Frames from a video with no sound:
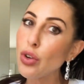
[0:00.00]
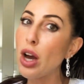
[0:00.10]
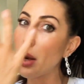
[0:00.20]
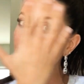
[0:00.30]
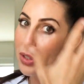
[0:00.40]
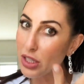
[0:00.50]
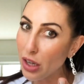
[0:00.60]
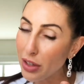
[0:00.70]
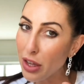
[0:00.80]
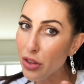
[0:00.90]
If you got a piercing
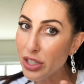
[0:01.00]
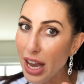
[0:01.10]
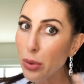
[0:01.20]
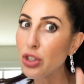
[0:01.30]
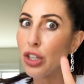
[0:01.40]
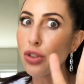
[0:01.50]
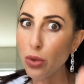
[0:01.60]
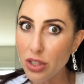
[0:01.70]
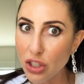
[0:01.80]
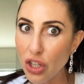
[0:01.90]
on the other side, which I
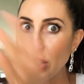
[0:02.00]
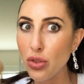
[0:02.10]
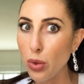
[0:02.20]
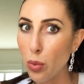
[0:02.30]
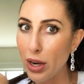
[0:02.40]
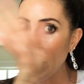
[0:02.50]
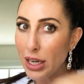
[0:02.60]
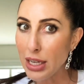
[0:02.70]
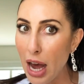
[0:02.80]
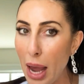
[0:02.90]
don't suggest, do it one at
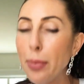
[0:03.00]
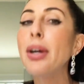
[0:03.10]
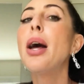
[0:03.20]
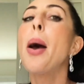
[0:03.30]
a time.